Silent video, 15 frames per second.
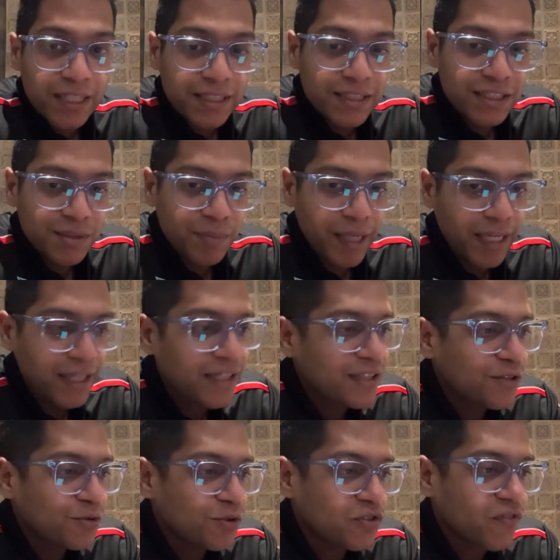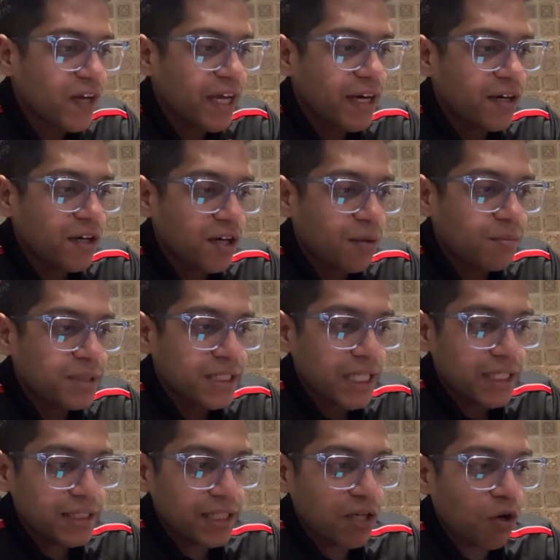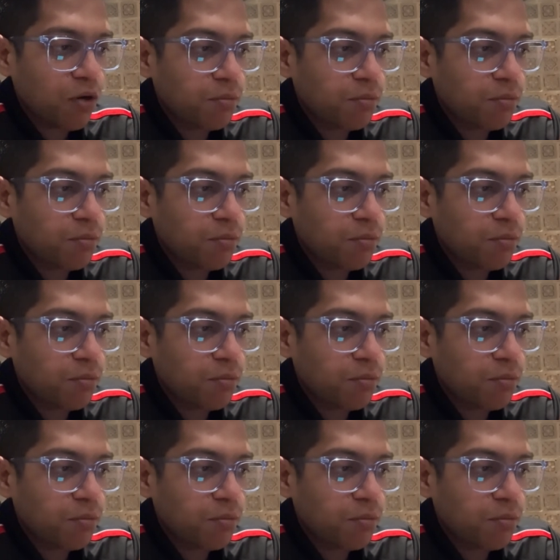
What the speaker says: This is breaking news where Trump says Elon